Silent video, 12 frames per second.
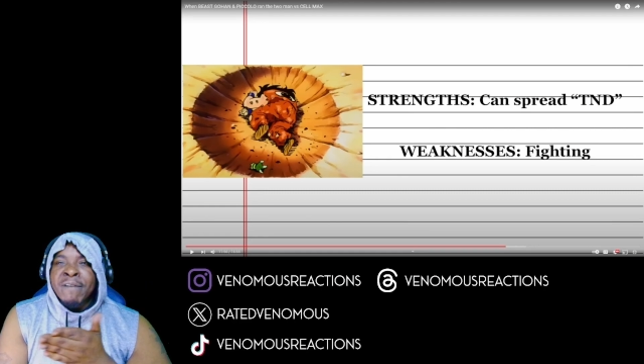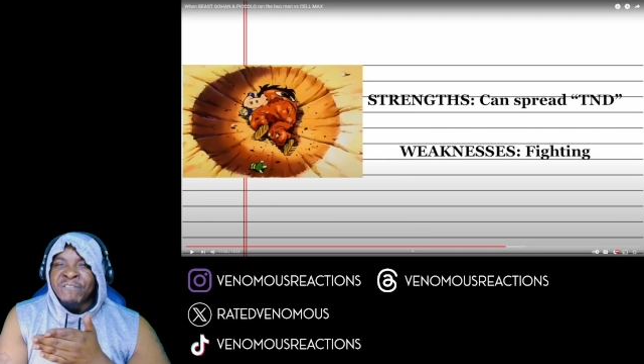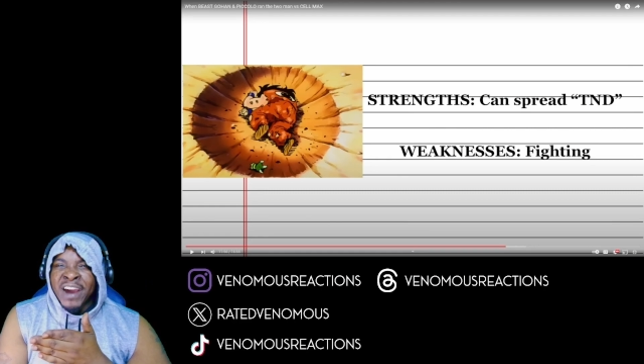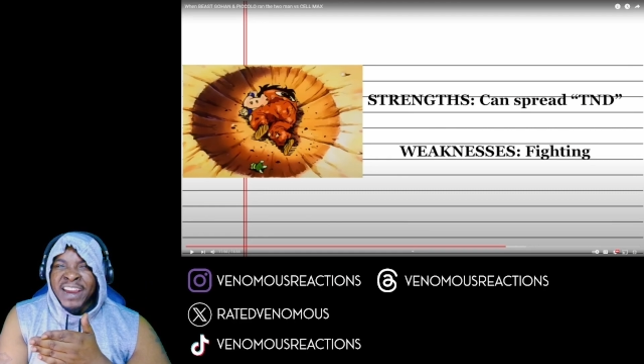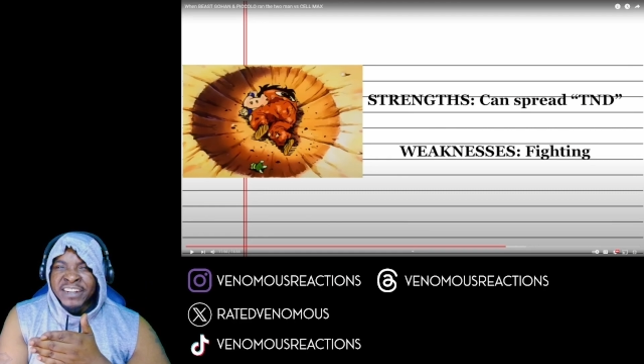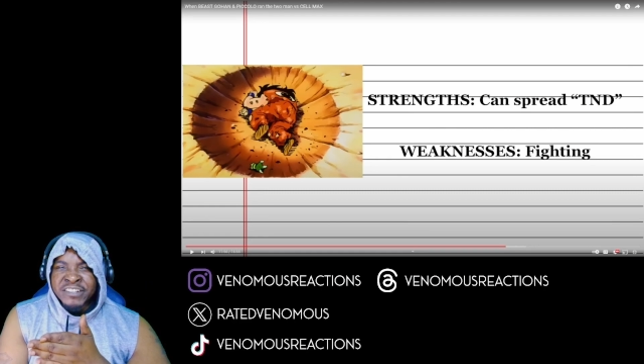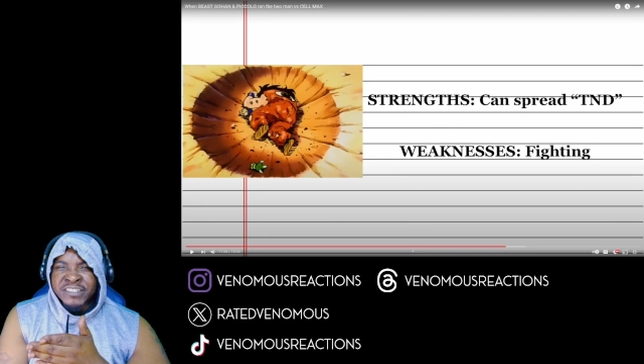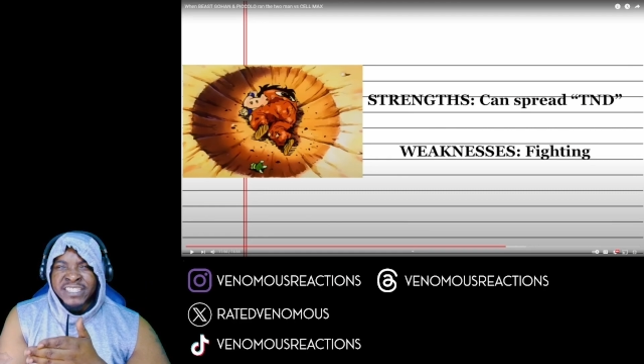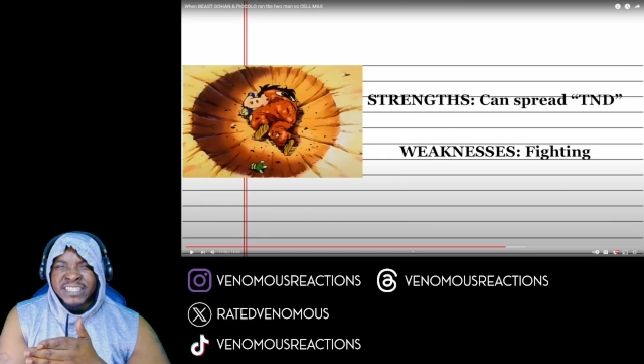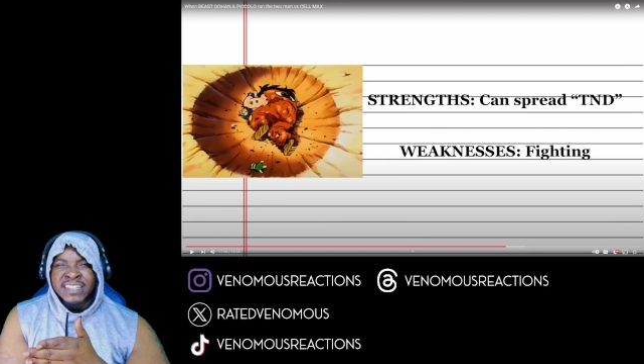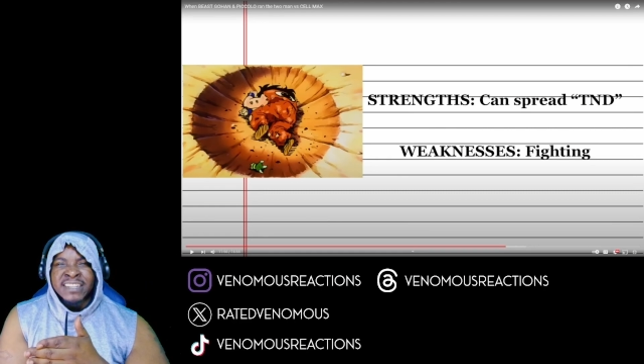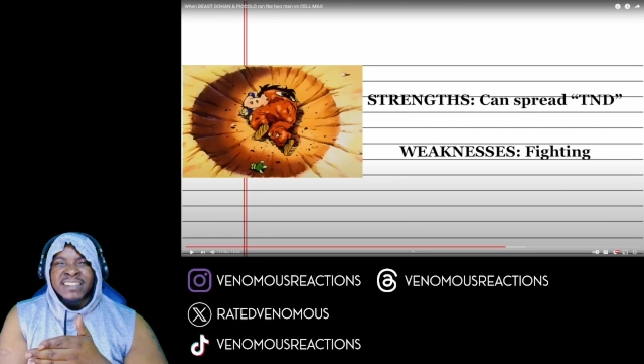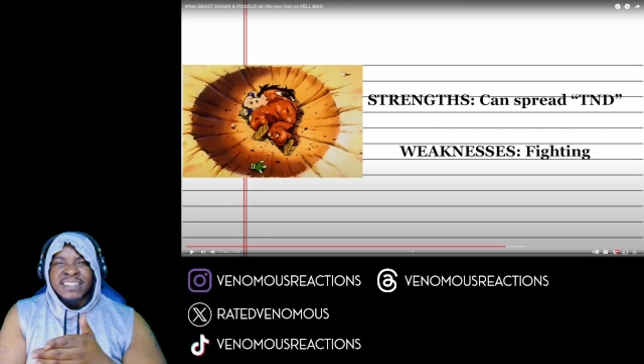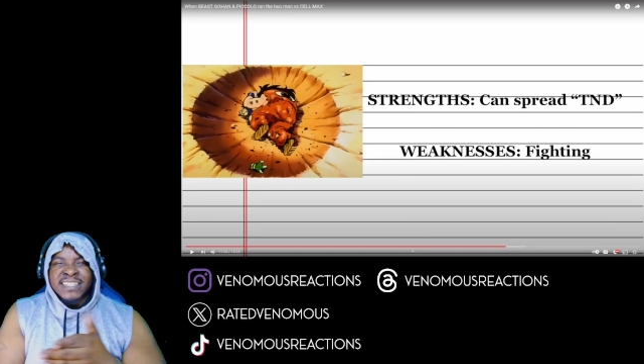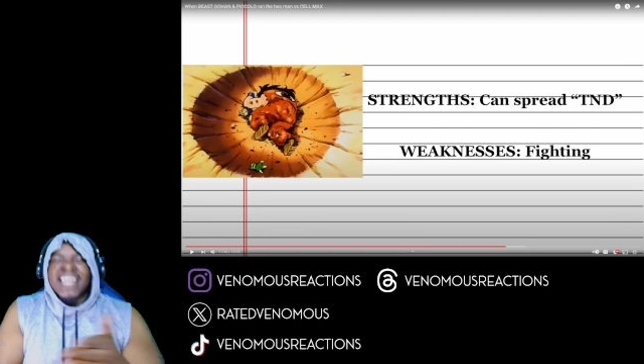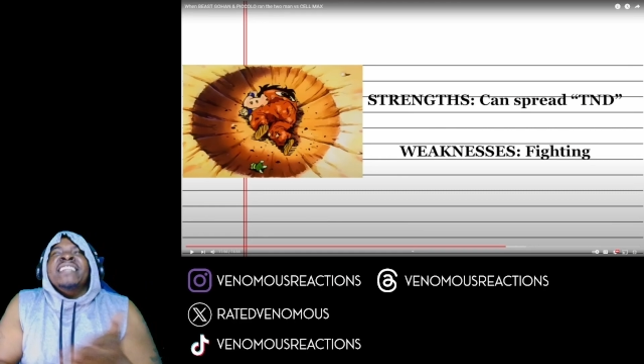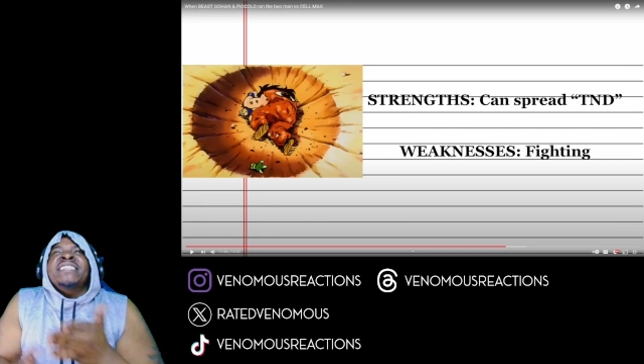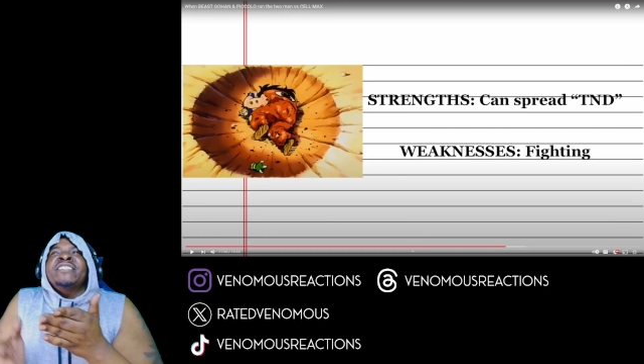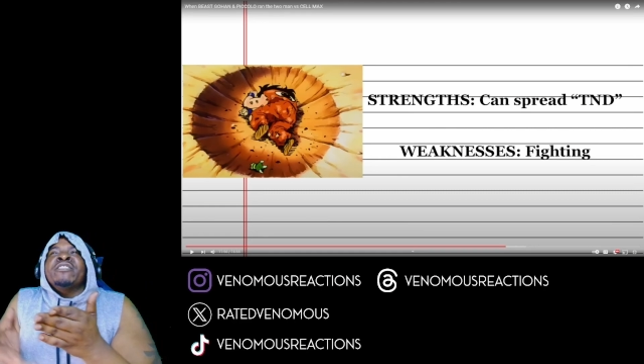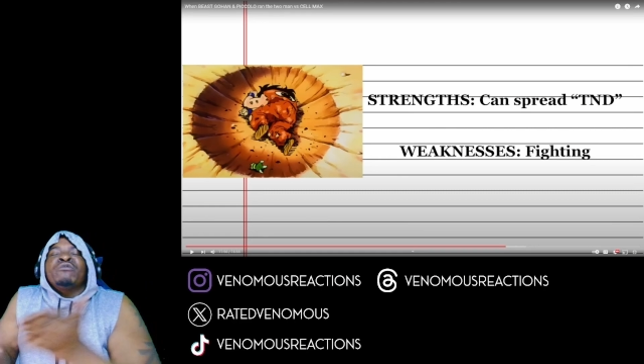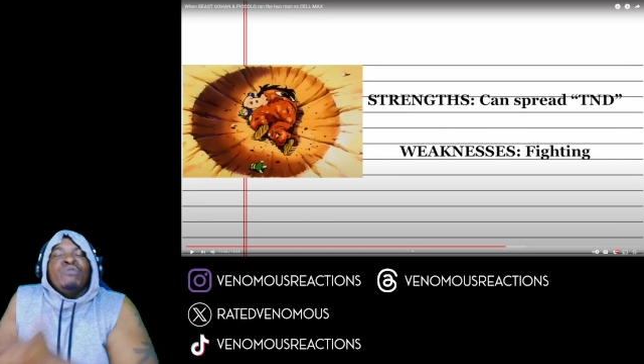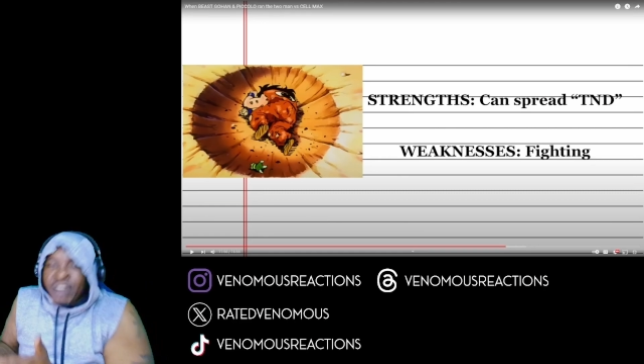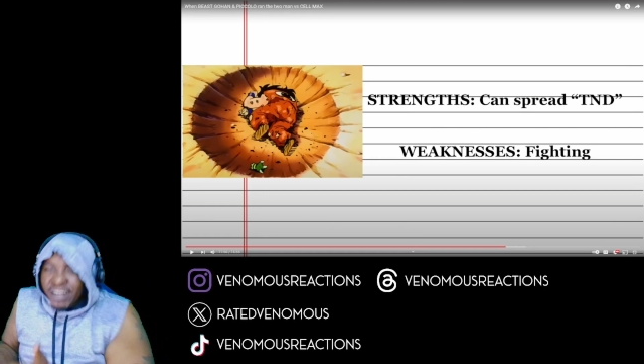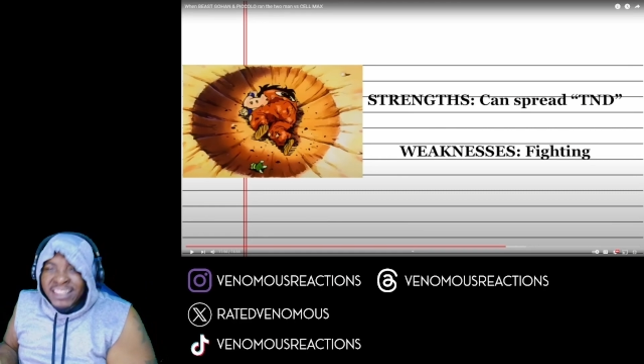fighters next to
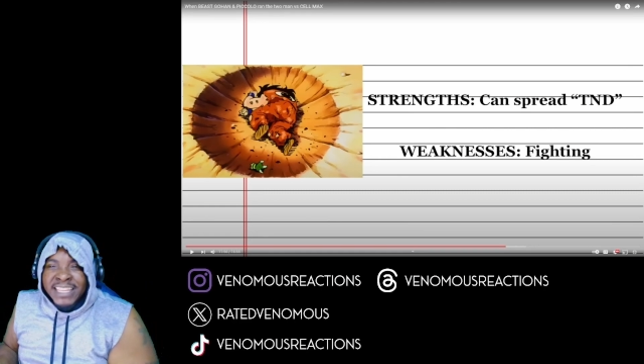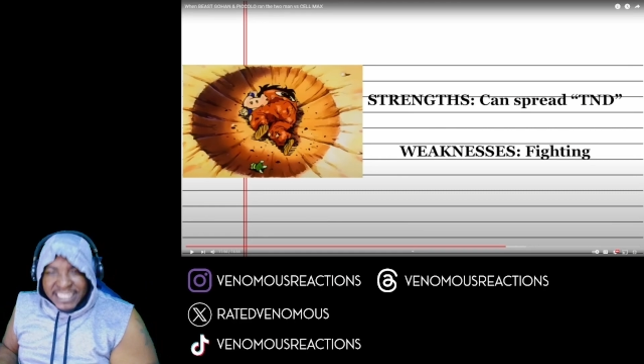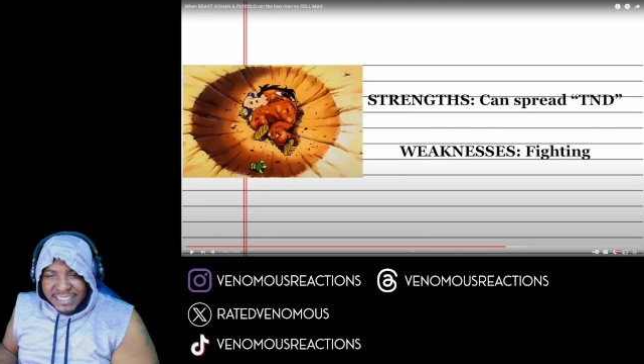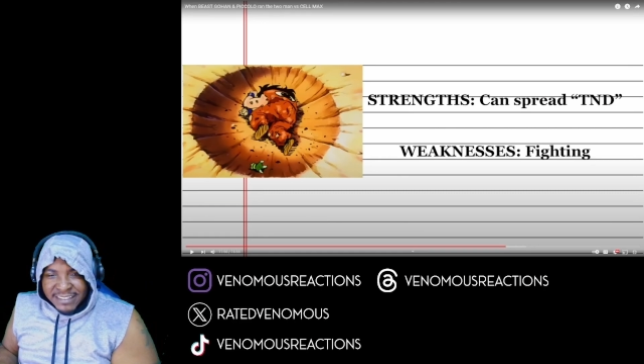Krillin.